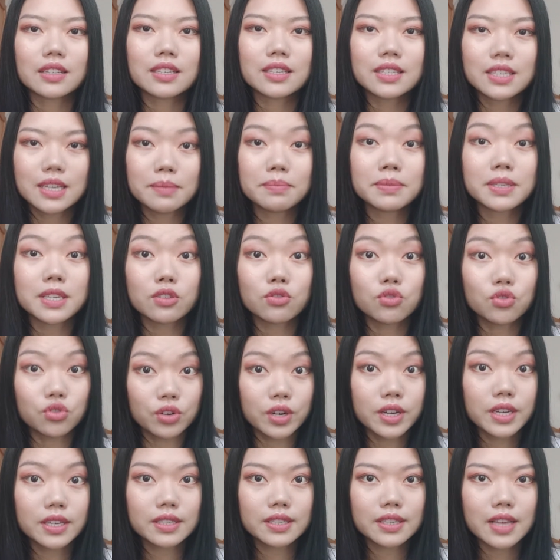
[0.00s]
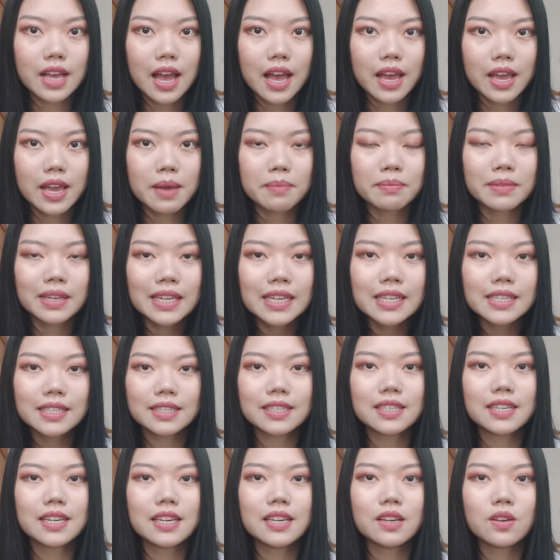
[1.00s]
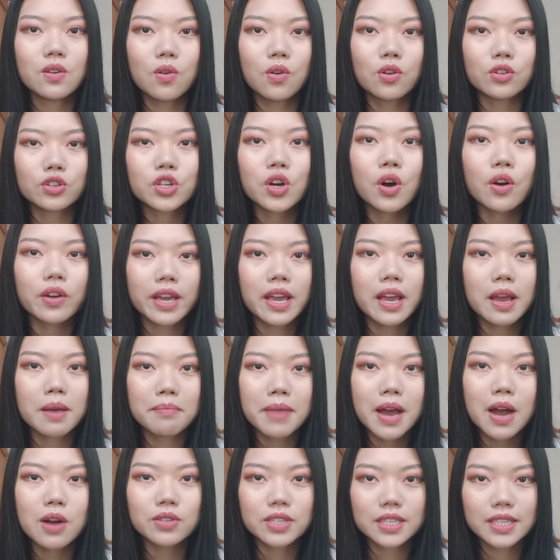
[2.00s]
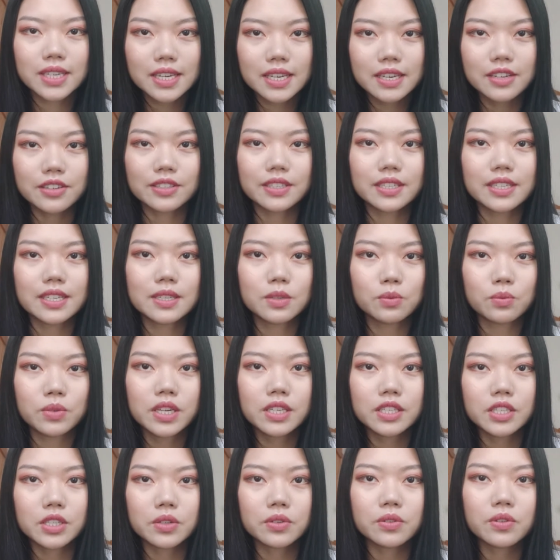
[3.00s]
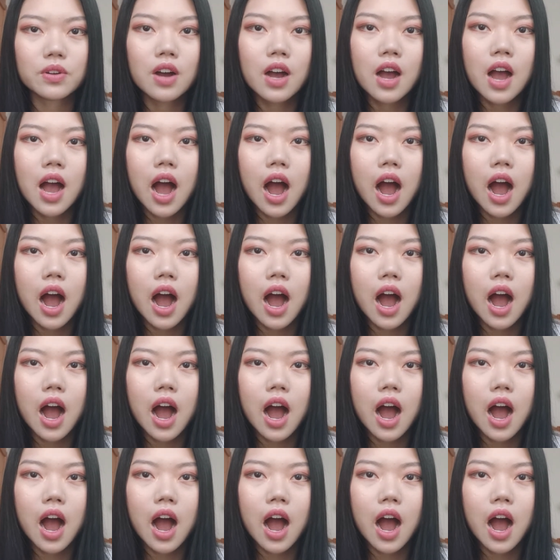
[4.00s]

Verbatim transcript: the tips and tricks I am listing or talking about here in this video